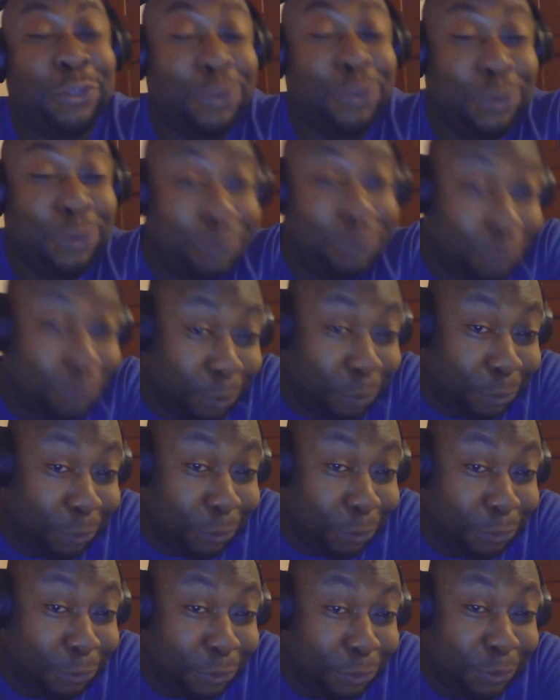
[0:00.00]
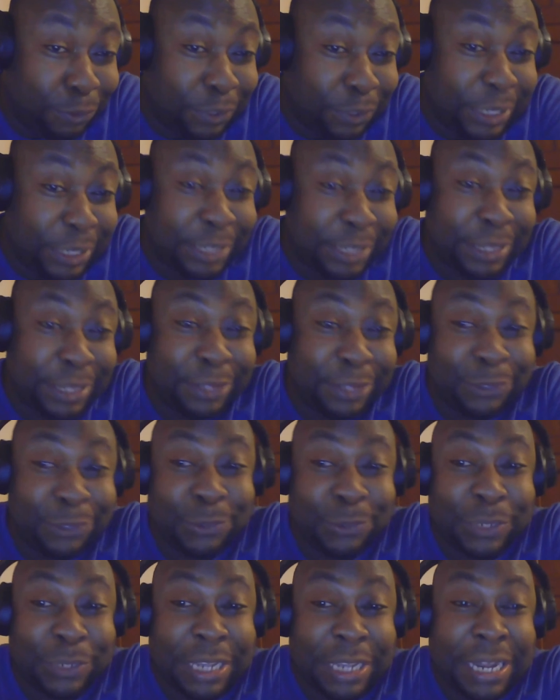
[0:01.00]
do
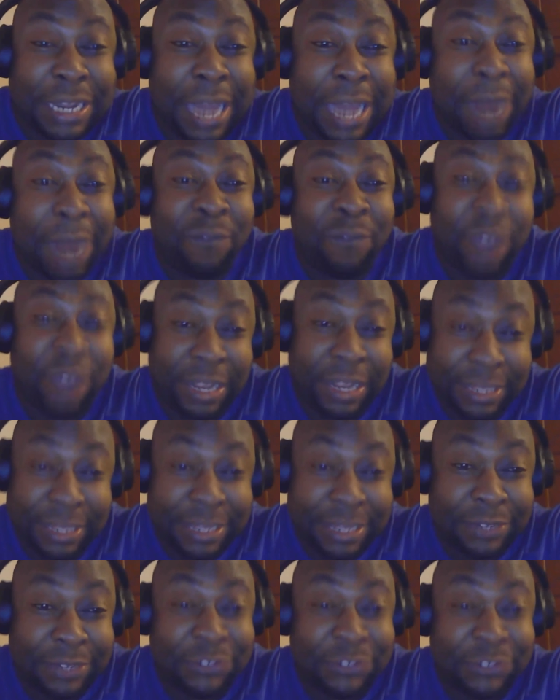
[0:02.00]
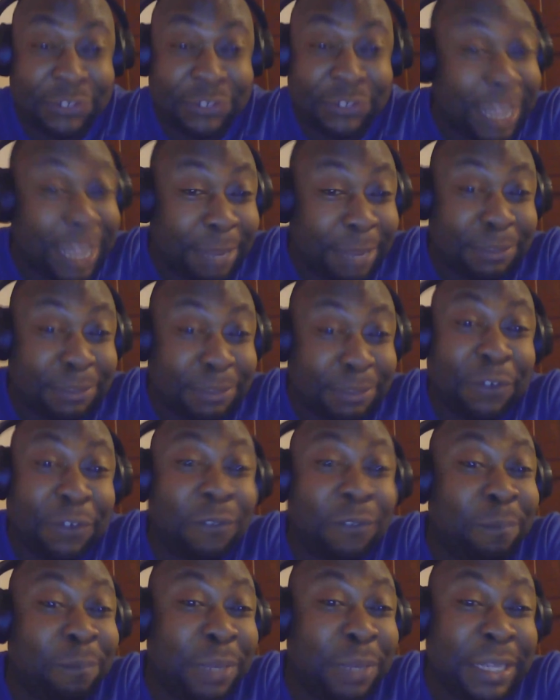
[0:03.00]
to gain advantage in terms
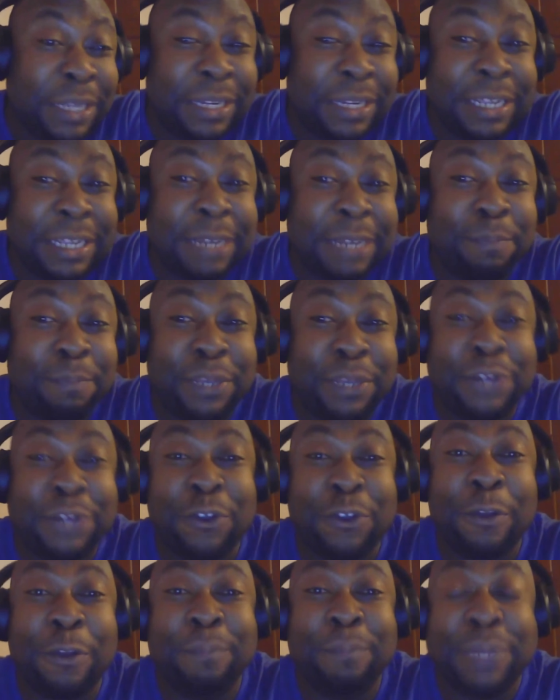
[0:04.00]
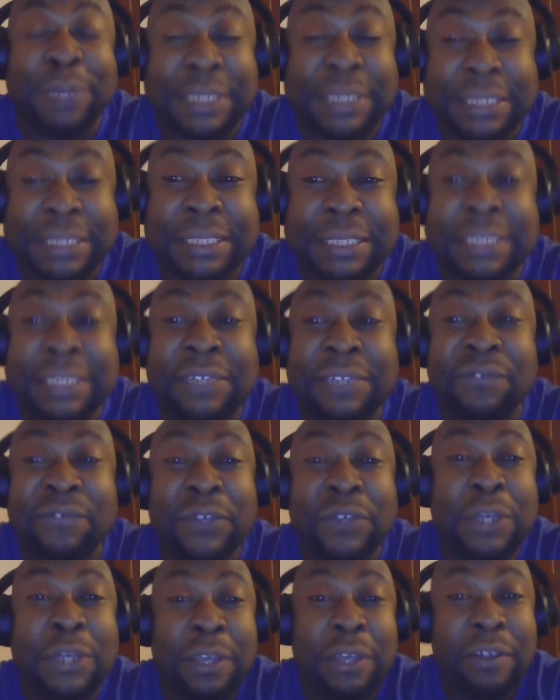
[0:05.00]
of being competitive?
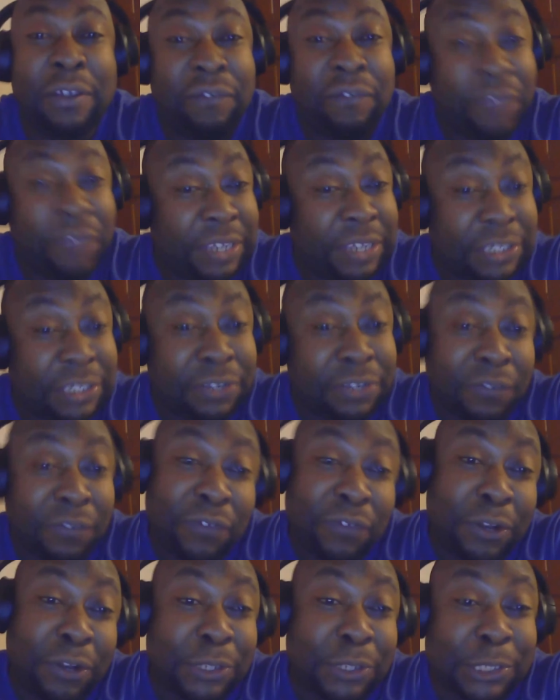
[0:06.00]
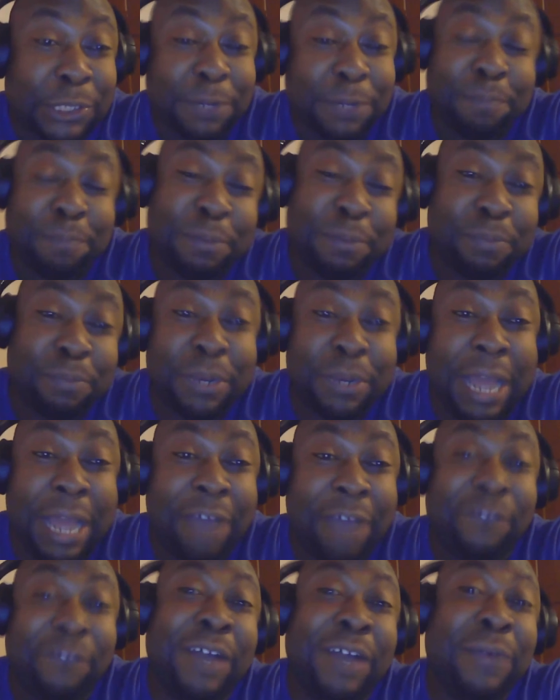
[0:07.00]
First of all, some people
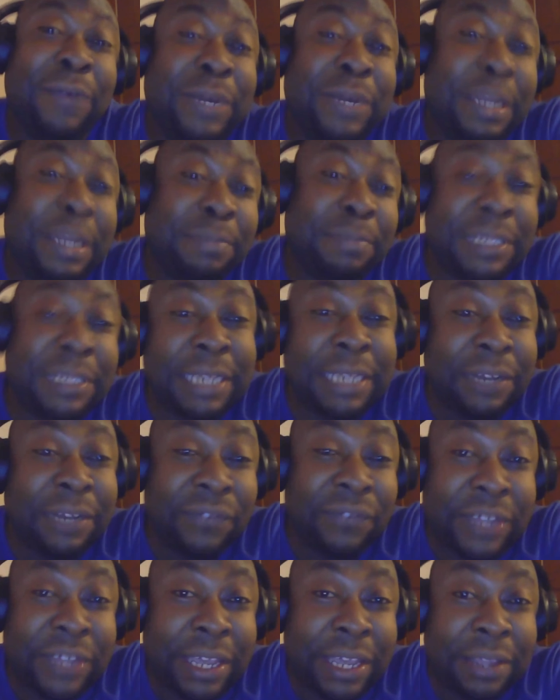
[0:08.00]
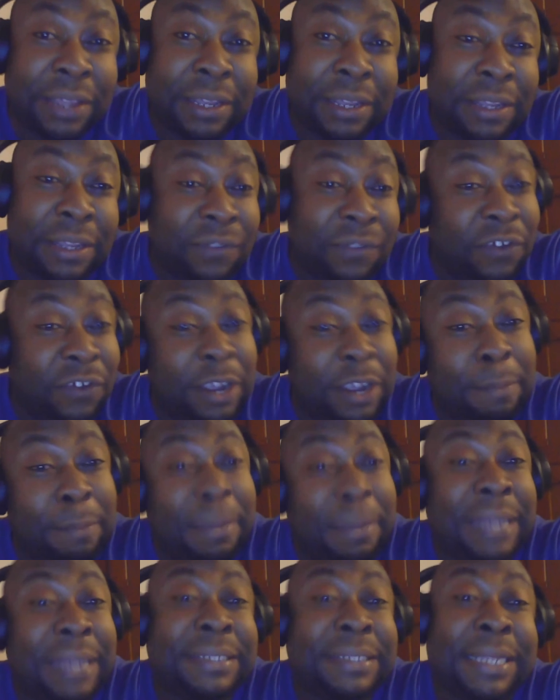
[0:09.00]
have found themselves here for a
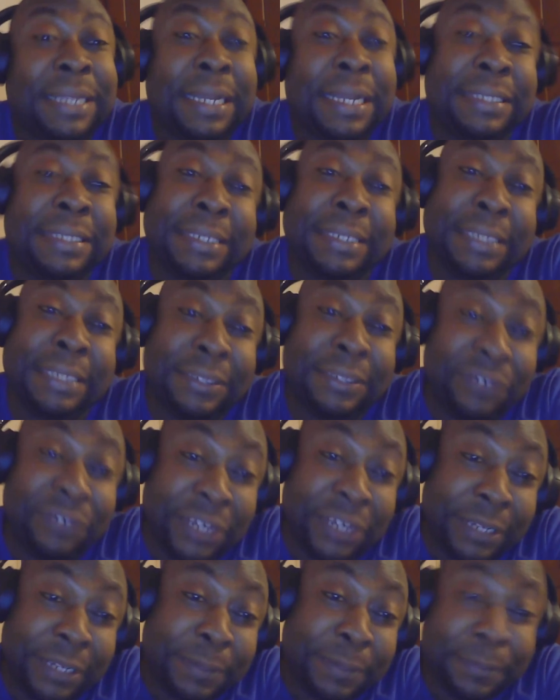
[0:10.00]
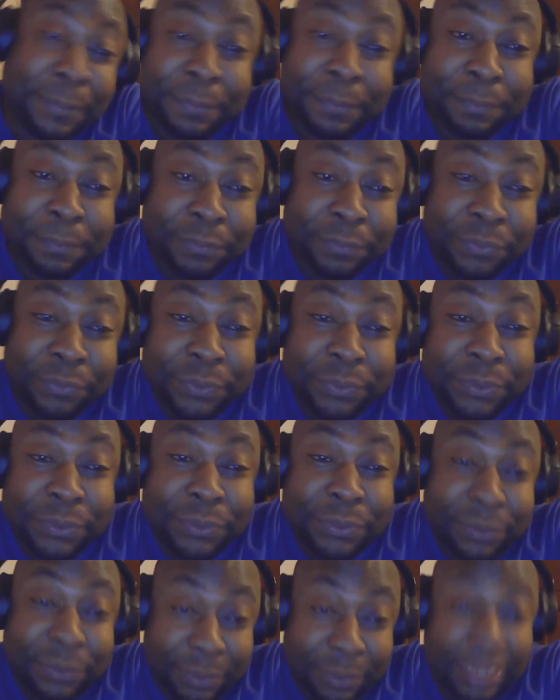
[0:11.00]
master's degree.
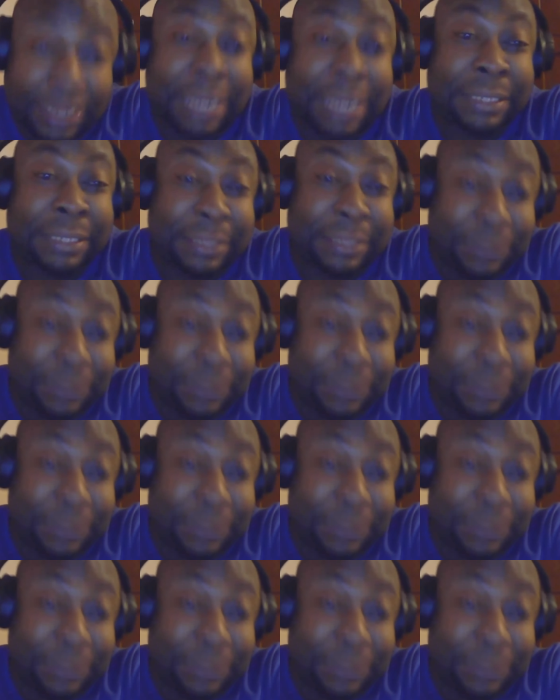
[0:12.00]
That's